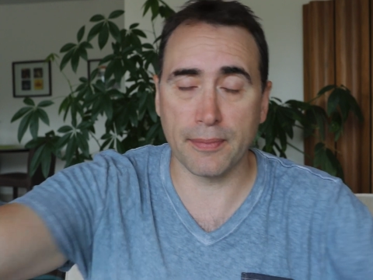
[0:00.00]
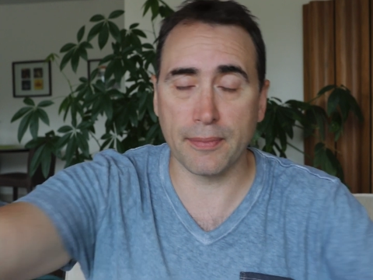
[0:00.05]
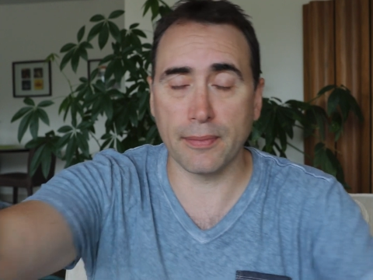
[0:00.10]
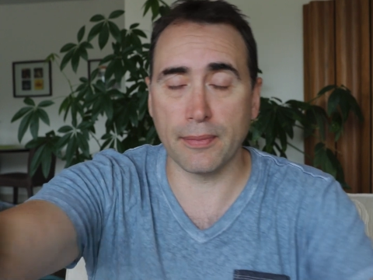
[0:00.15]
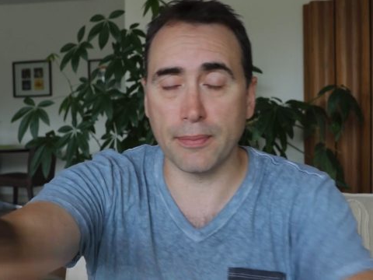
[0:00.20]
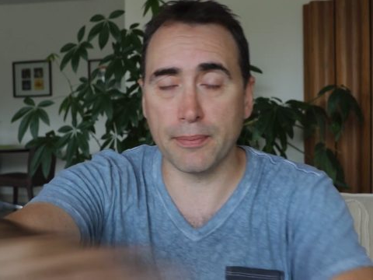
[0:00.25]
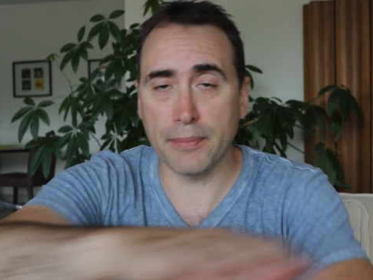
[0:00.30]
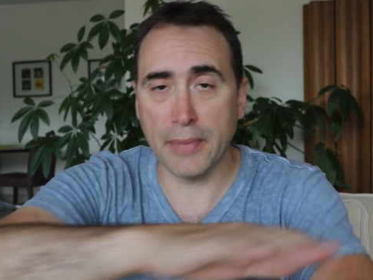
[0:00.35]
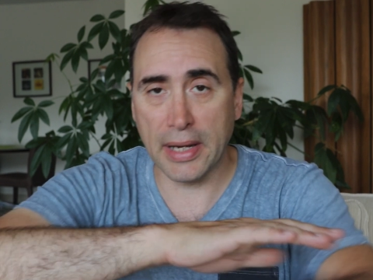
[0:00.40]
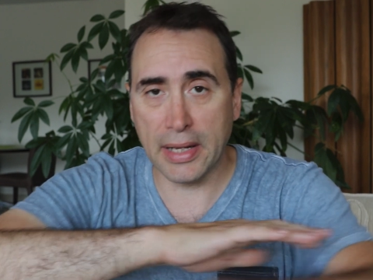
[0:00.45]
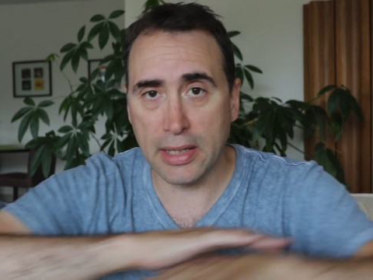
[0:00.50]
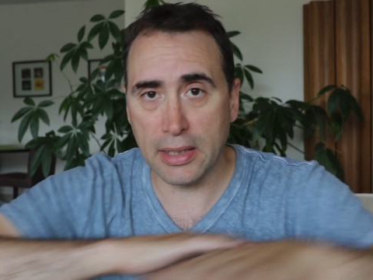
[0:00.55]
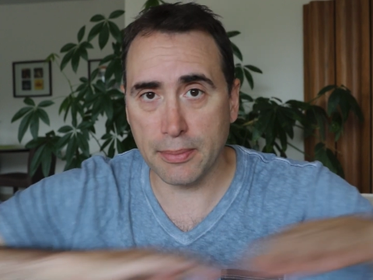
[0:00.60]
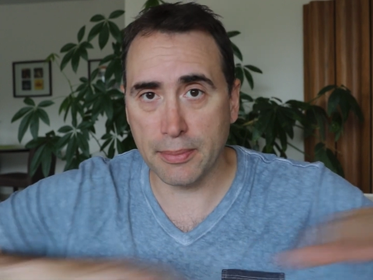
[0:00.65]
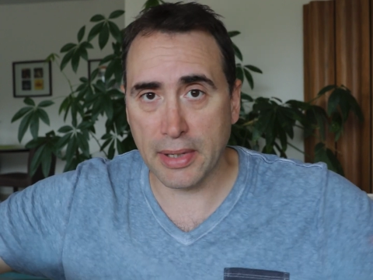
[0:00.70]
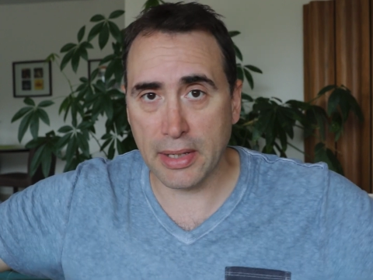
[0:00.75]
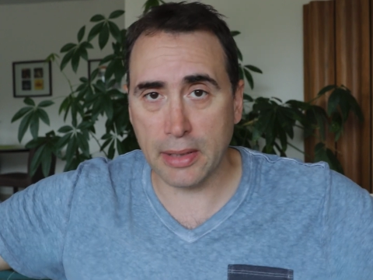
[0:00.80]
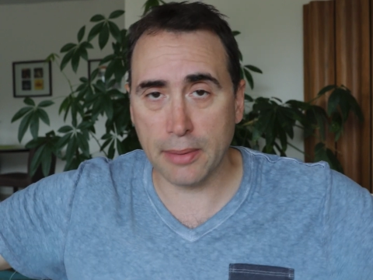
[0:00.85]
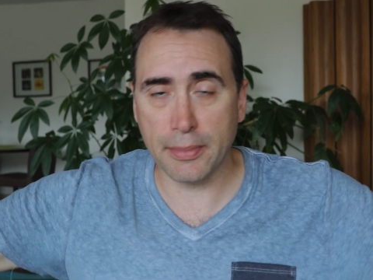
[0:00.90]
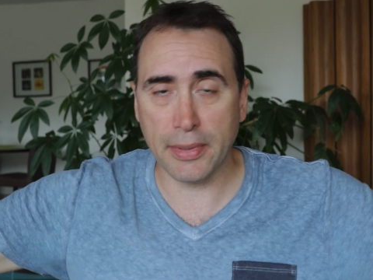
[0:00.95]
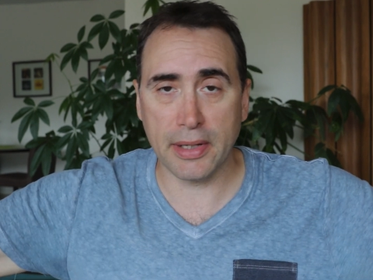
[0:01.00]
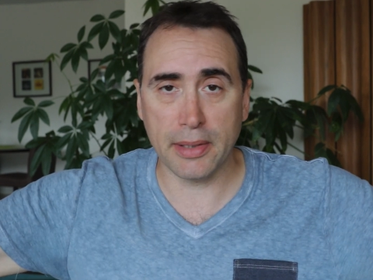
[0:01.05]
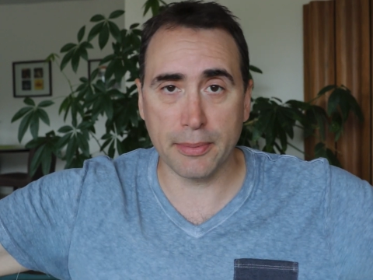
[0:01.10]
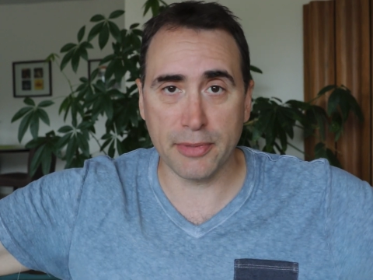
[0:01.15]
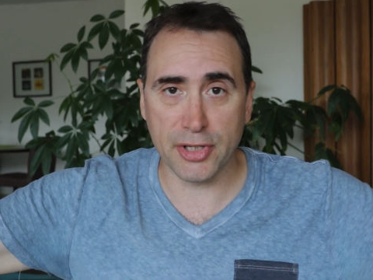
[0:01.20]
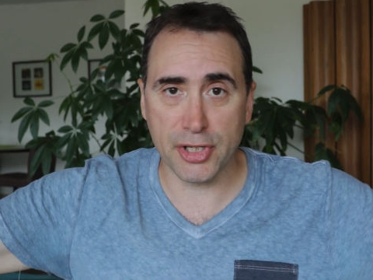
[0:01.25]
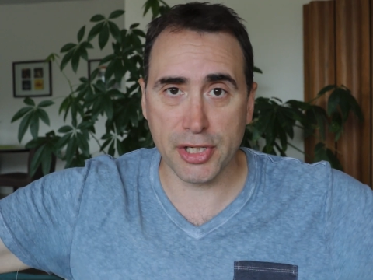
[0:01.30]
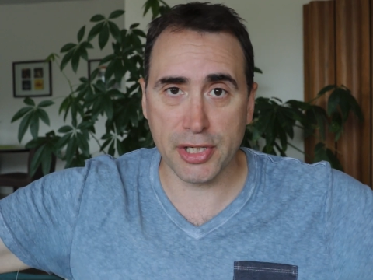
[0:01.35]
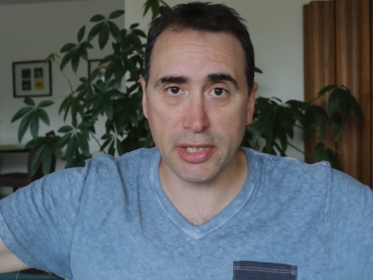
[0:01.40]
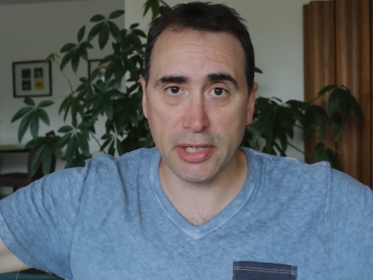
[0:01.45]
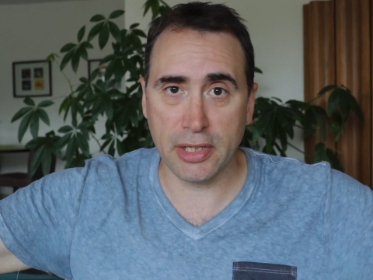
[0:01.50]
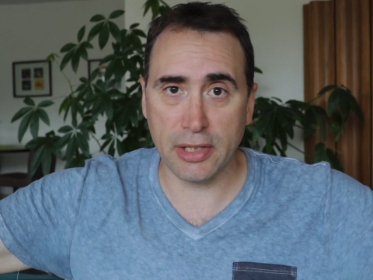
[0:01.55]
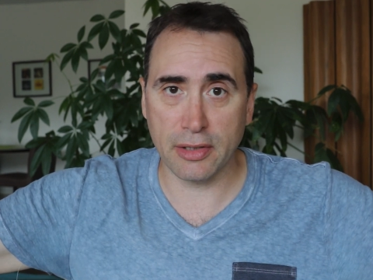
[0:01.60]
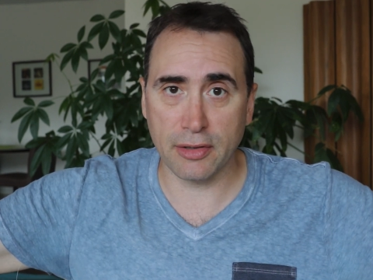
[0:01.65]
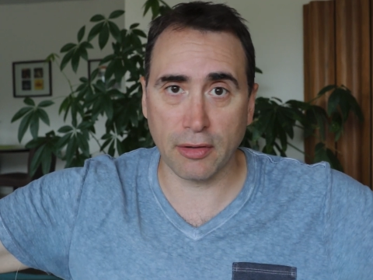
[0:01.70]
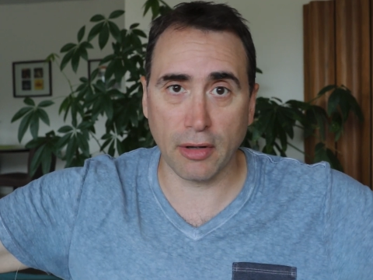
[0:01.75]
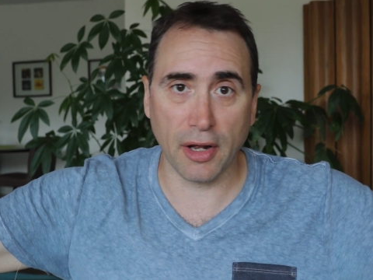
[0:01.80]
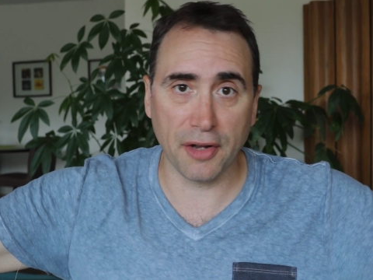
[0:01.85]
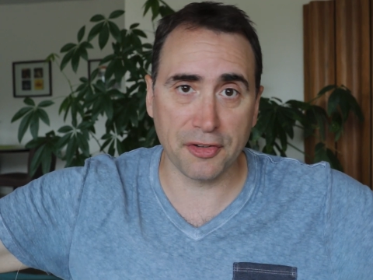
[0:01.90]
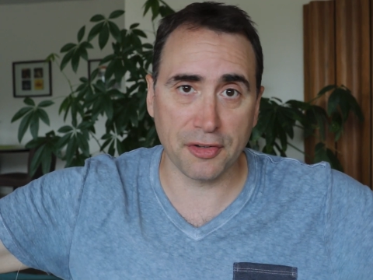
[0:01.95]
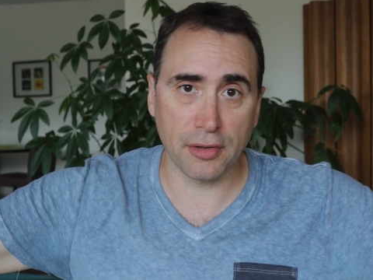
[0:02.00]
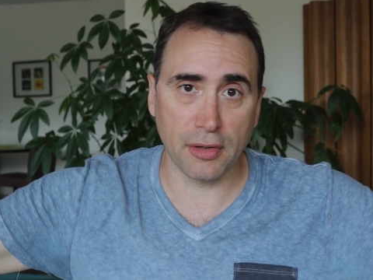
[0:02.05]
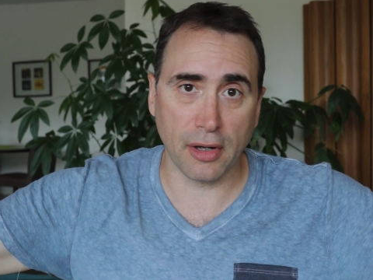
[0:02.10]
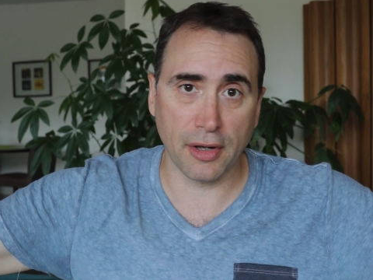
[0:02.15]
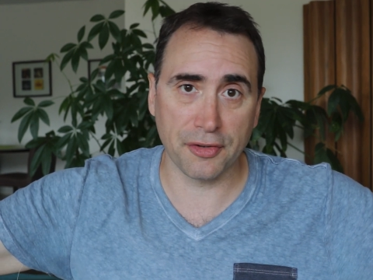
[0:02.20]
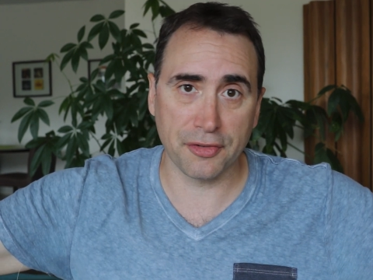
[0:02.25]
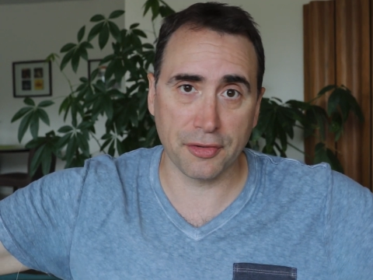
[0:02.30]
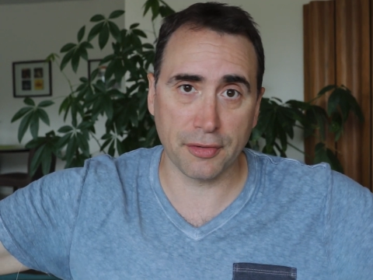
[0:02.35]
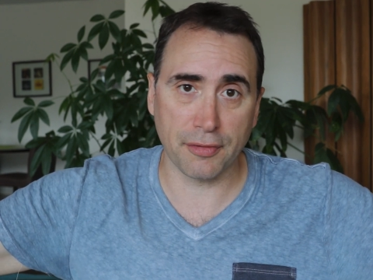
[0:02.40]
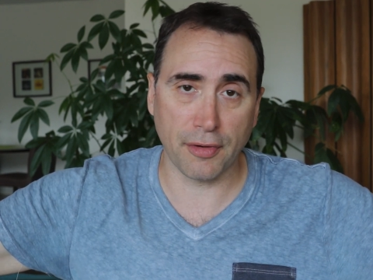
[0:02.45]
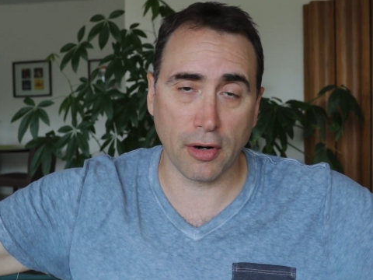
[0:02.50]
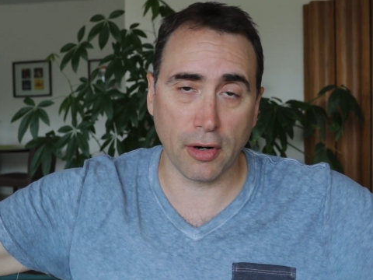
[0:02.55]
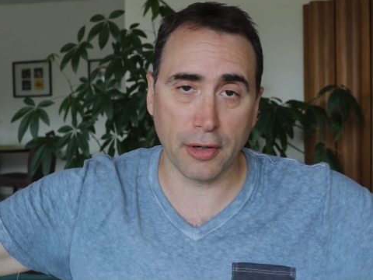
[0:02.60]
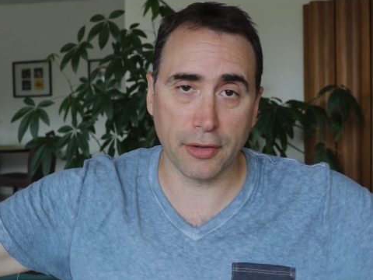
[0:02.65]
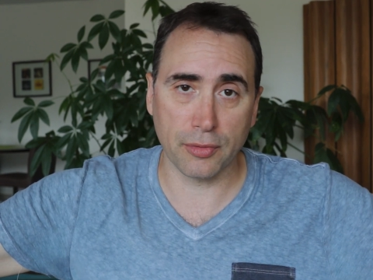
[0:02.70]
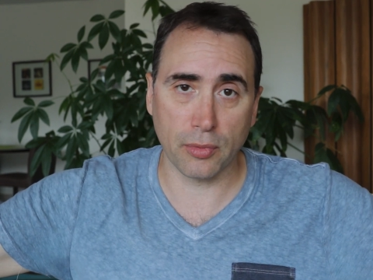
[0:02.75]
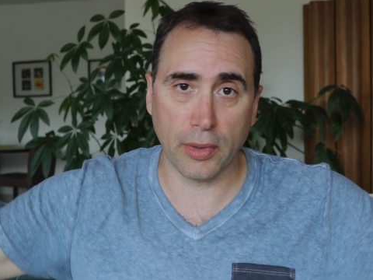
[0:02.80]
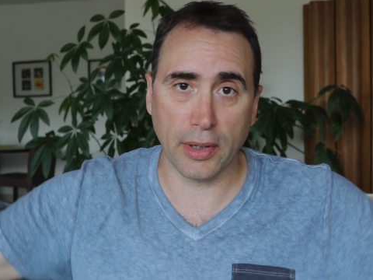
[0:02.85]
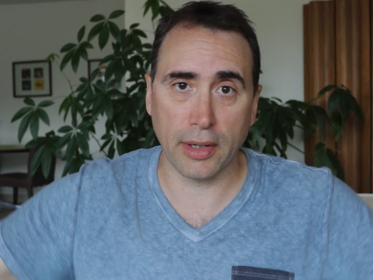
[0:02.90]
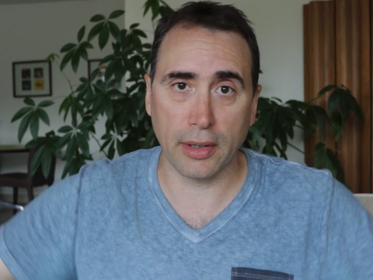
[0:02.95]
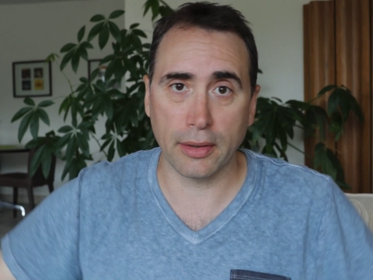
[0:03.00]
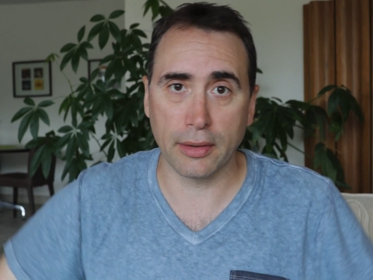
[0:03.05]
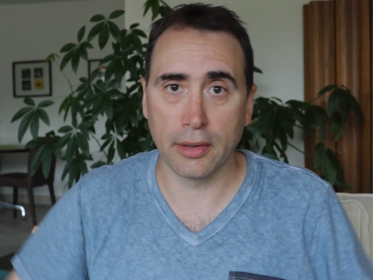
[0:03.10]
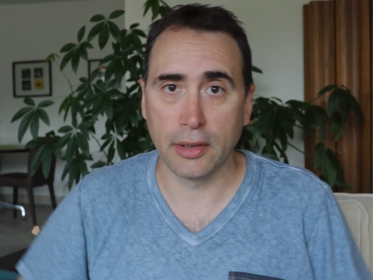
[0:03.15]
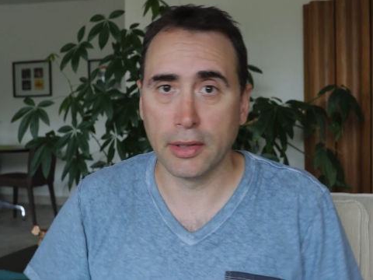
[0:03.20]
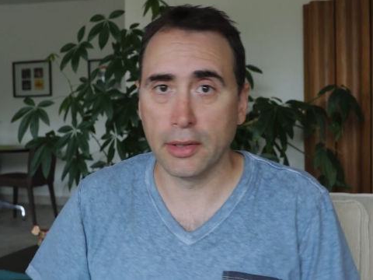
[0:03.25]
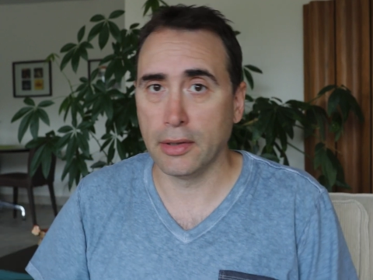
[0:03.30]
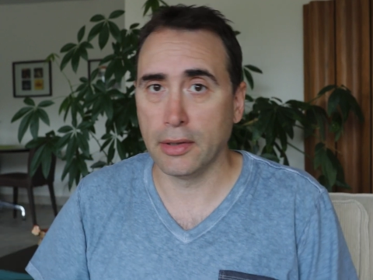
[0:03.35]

many, many, many machines, lots and lots of hardware,